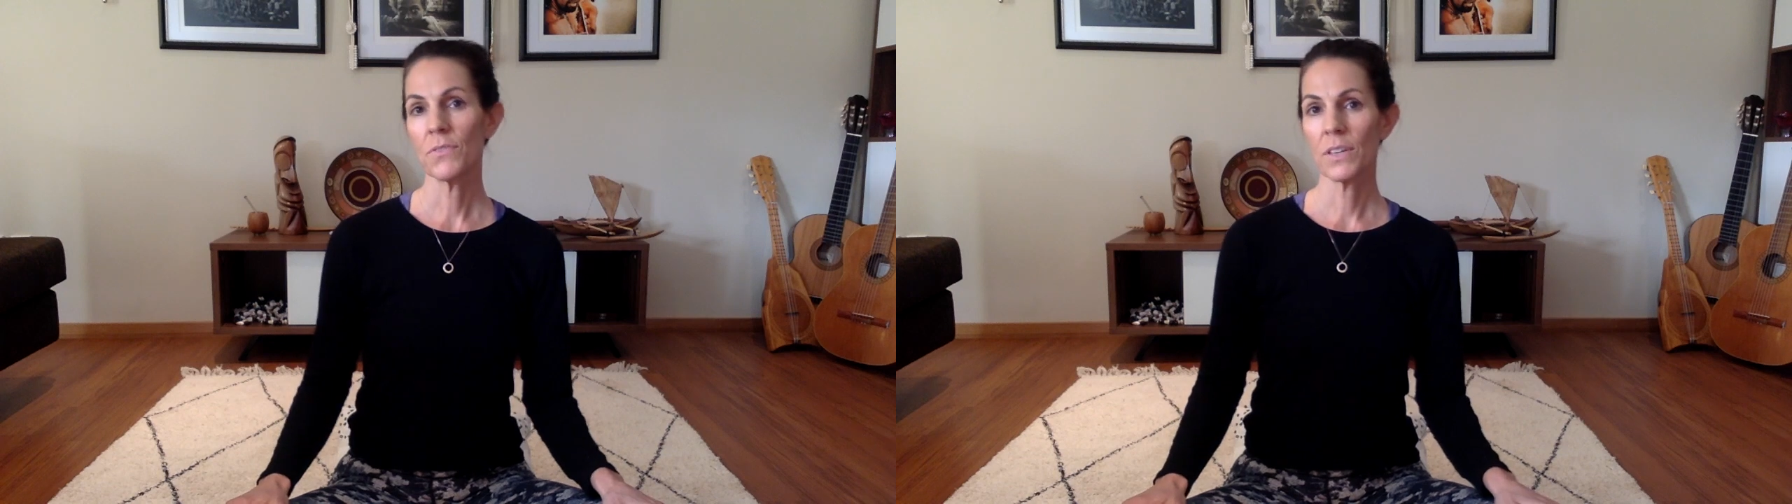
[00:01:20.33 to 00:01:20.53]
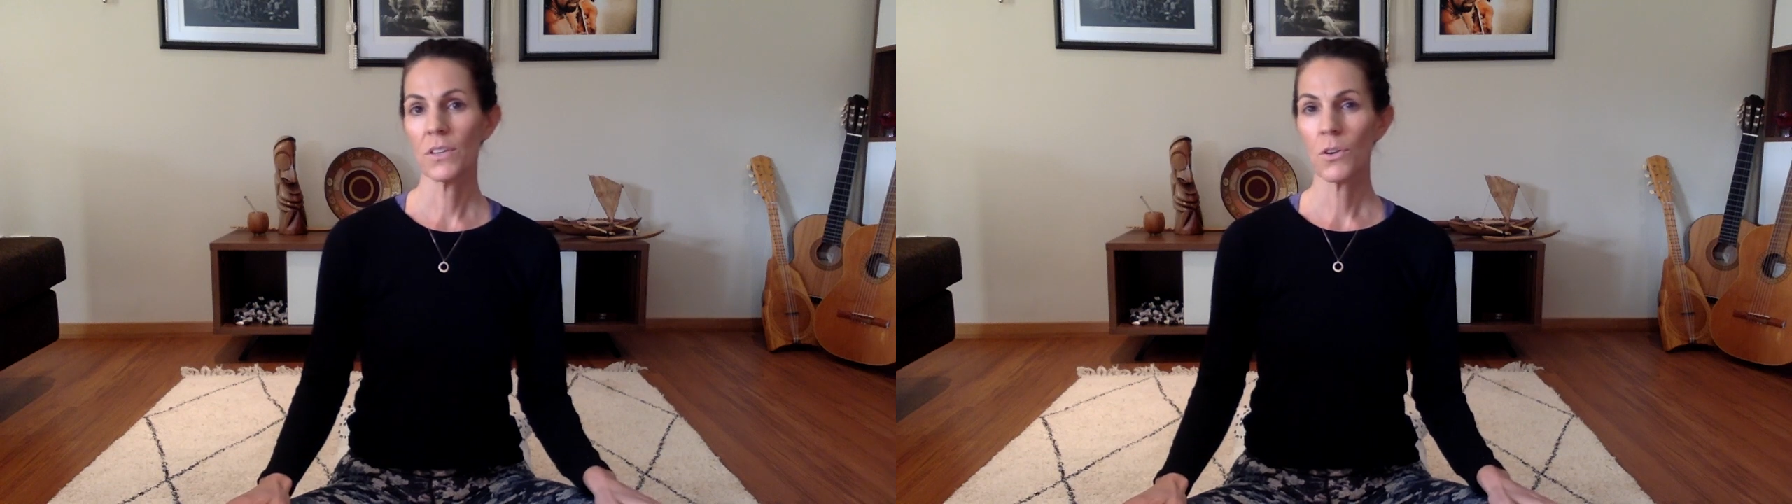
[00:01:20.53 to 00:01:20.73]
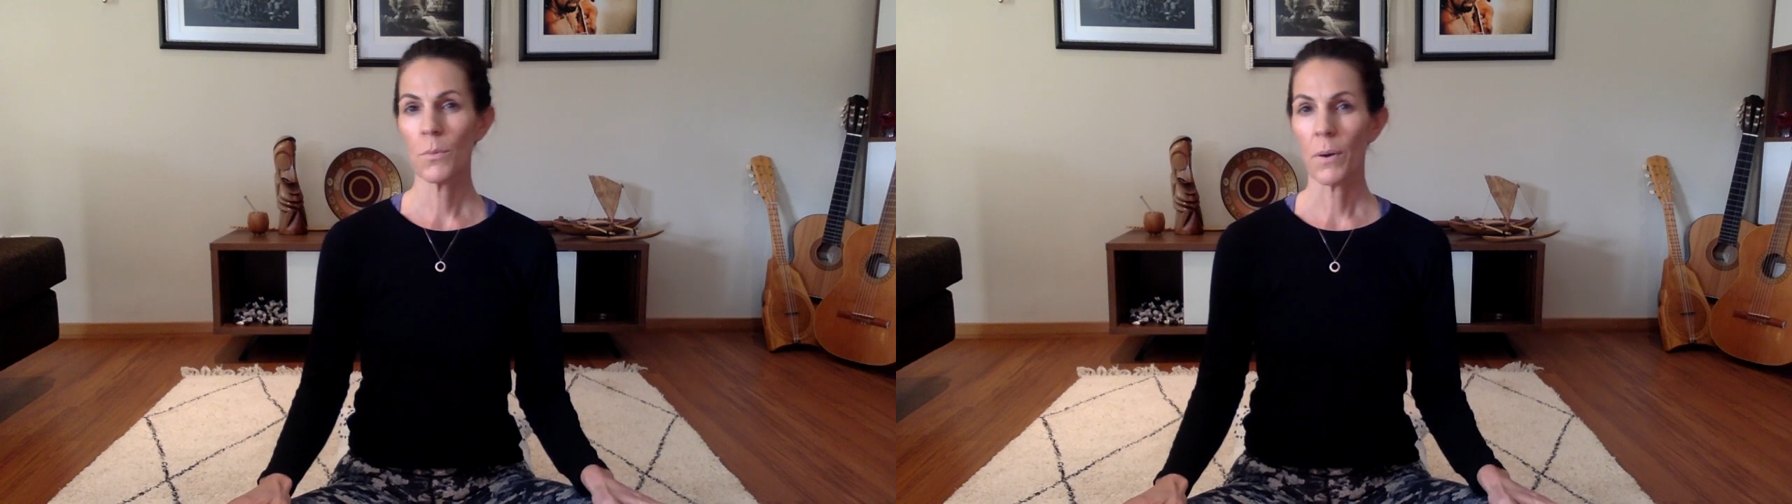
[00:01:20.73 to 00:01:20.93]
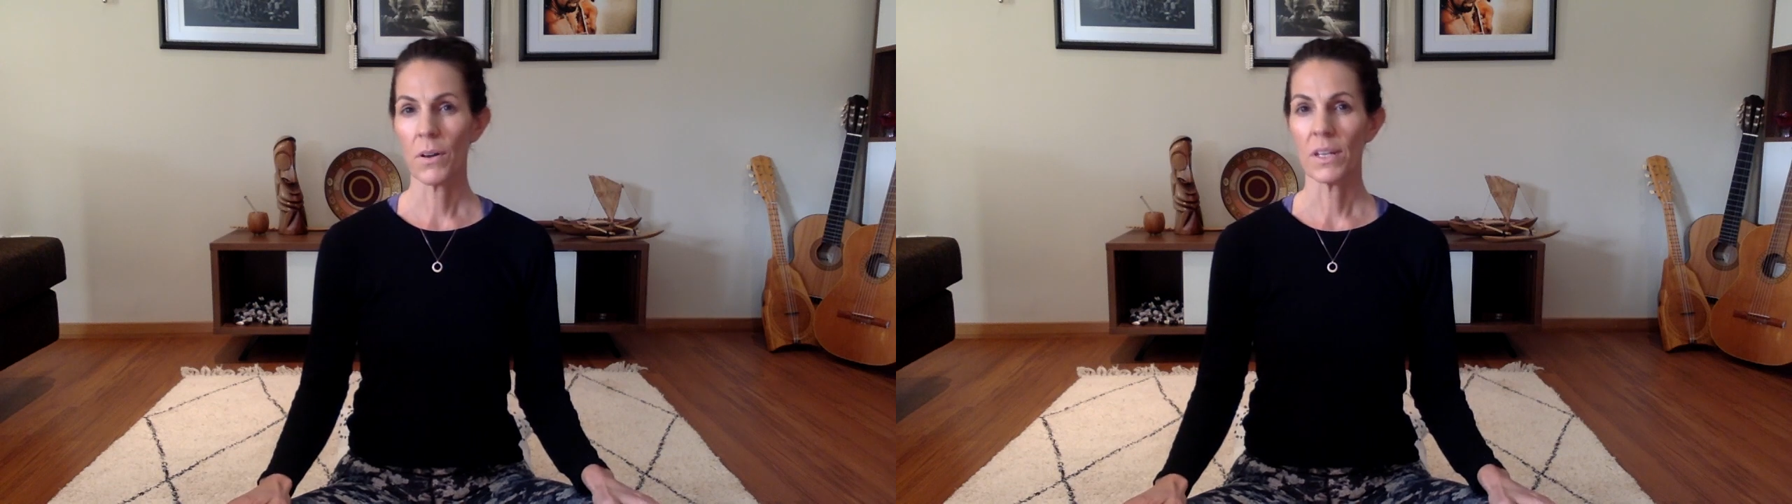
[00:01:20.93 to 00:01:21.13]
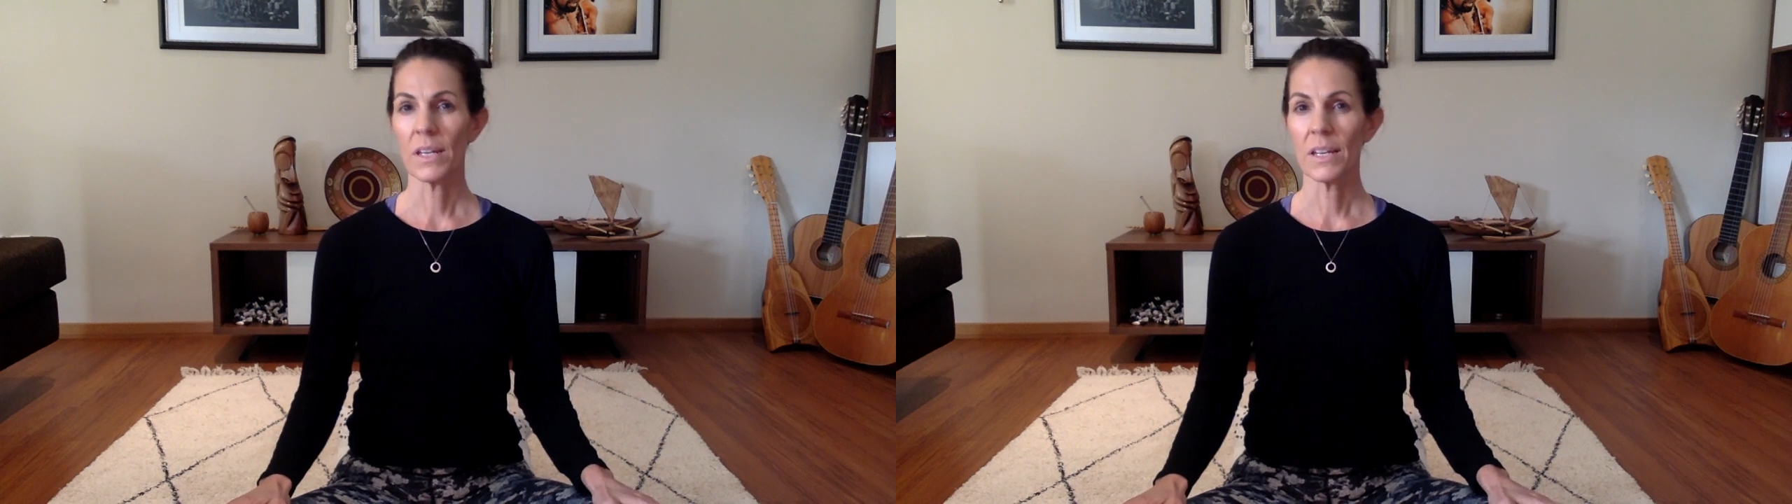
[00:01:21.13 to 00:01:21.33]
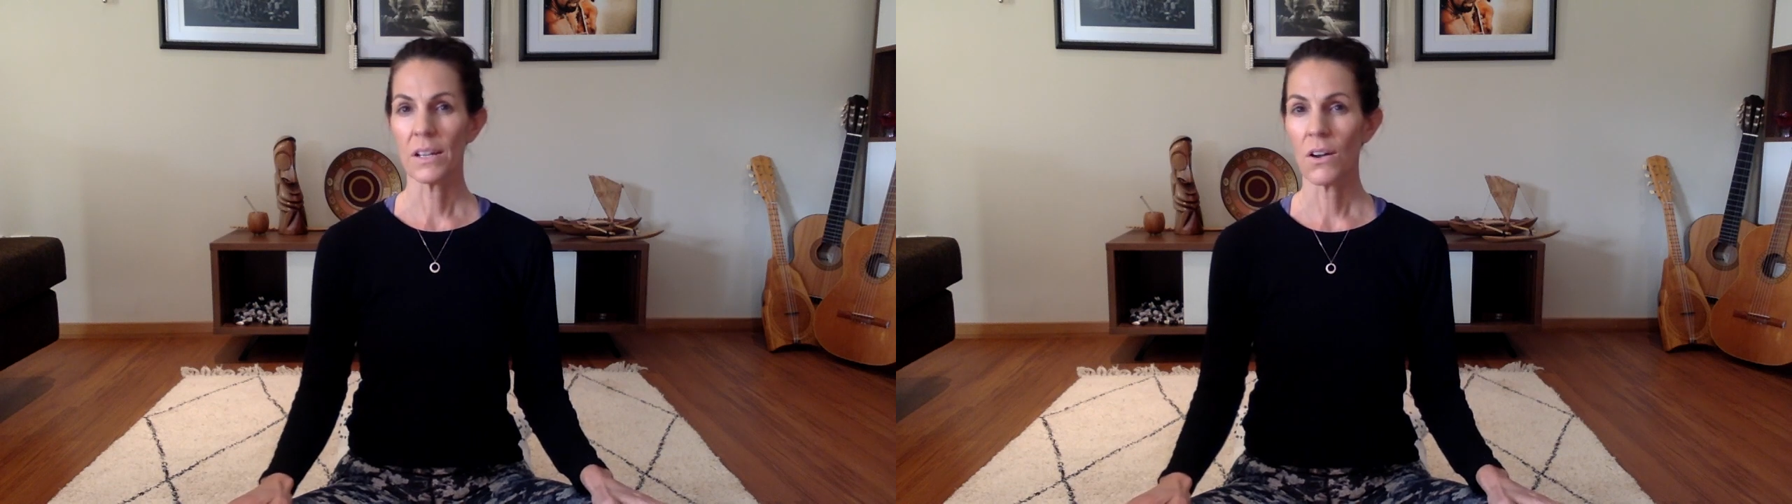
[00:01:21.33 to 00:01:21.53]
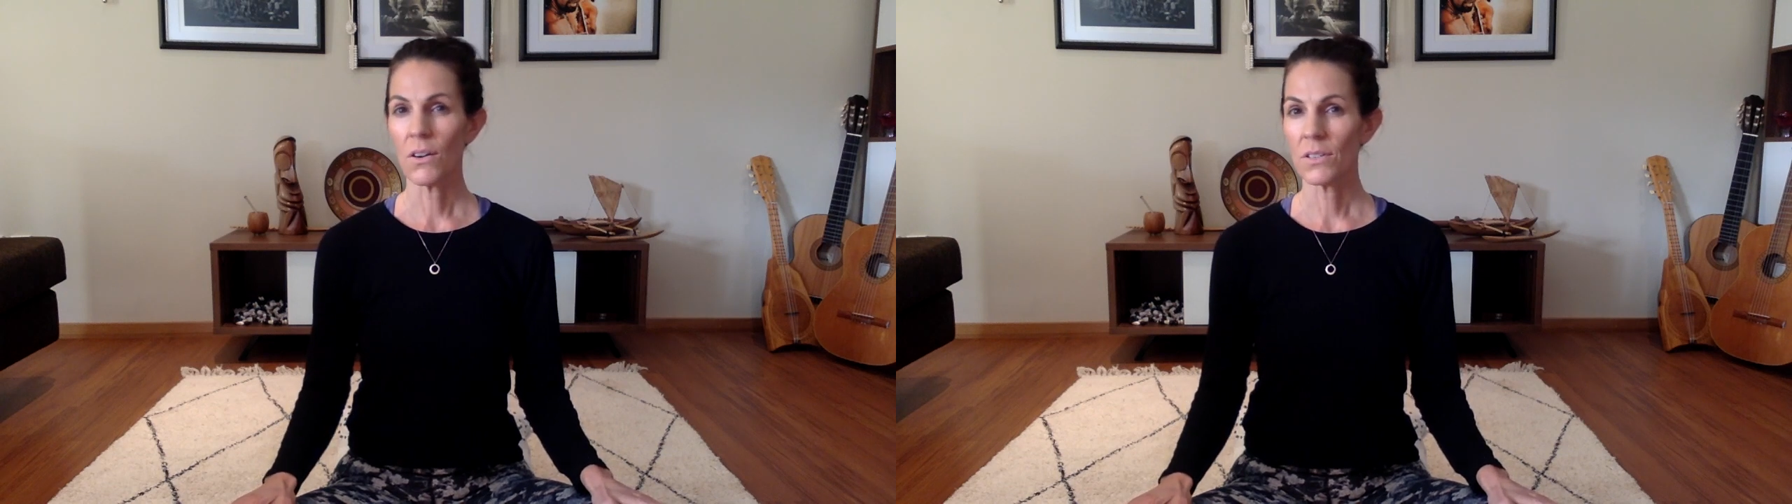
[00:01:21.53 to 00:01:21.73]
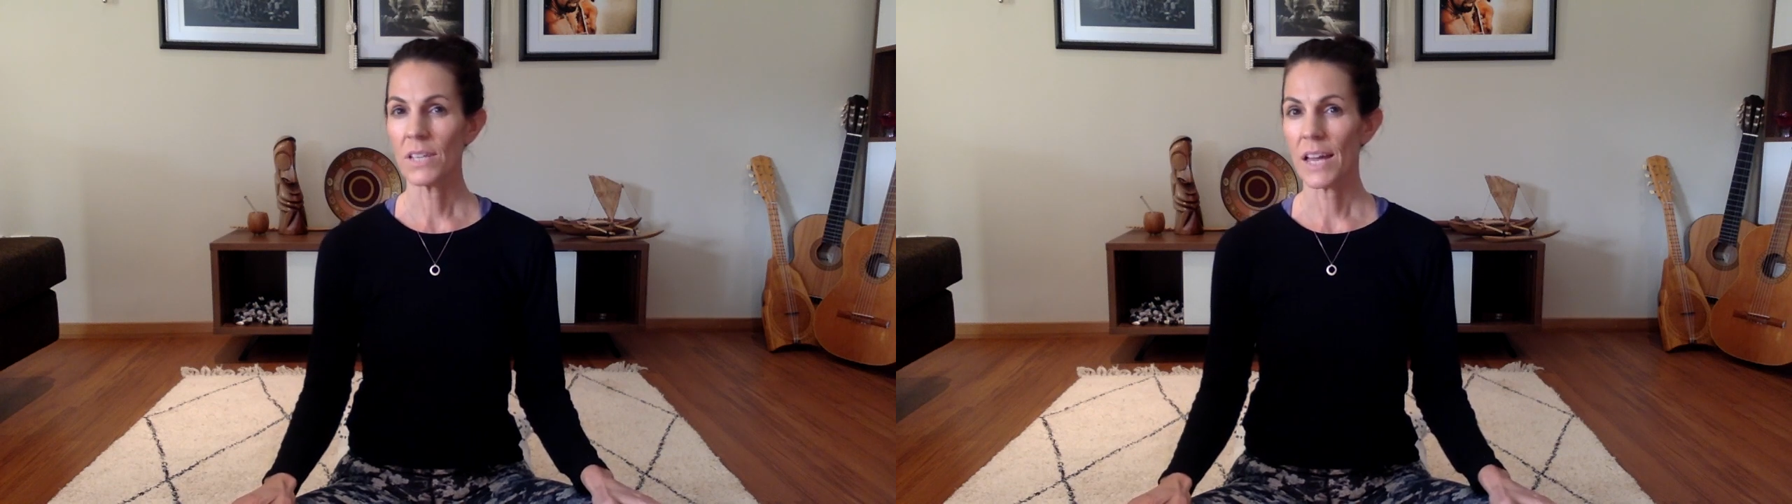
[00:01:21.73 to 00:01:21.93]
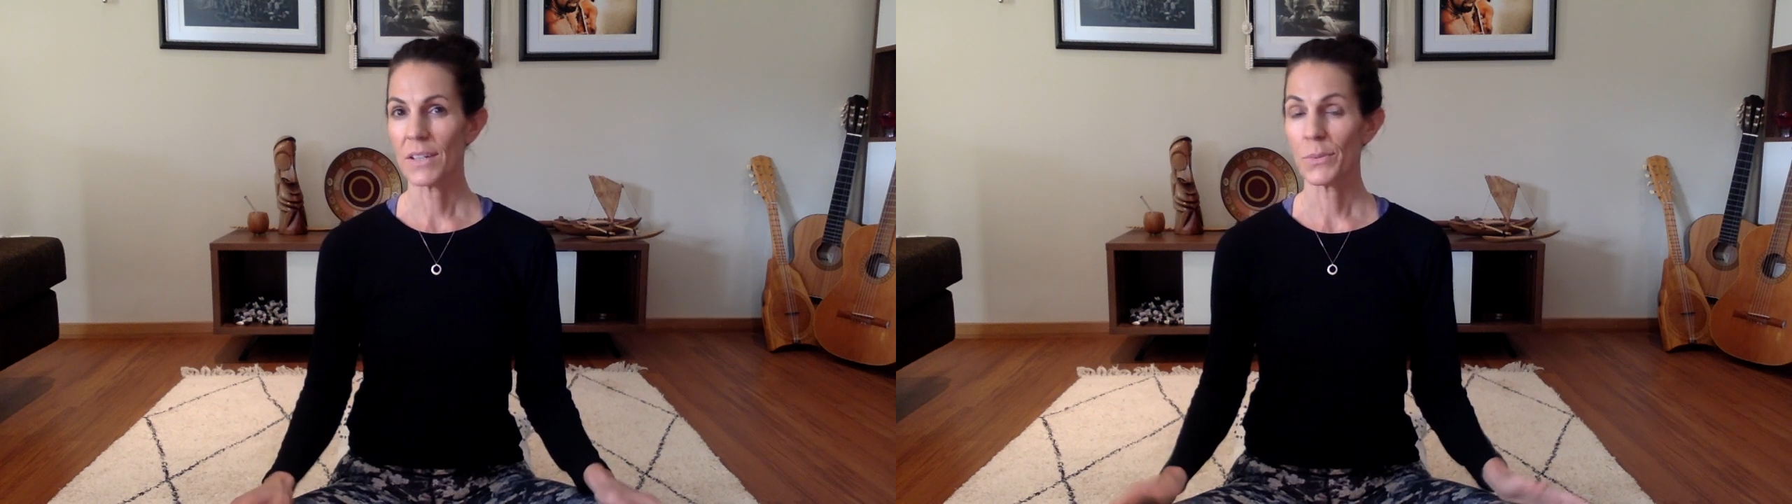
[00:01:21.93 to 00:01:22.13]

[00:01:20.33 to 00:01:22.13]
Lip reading: feel your body in contact